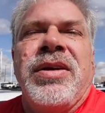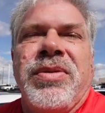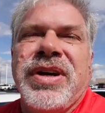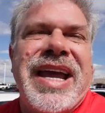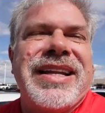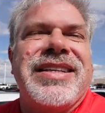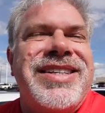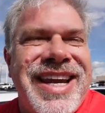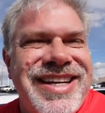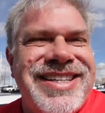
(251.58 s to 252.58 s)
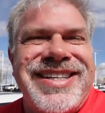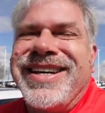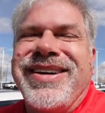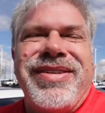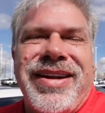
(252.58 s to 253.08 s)
Where you have to change
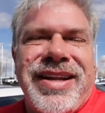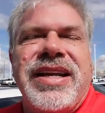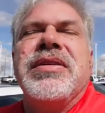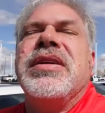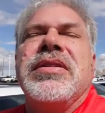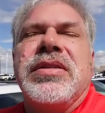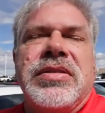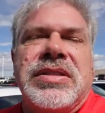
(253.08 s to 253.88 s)
stuff and all that.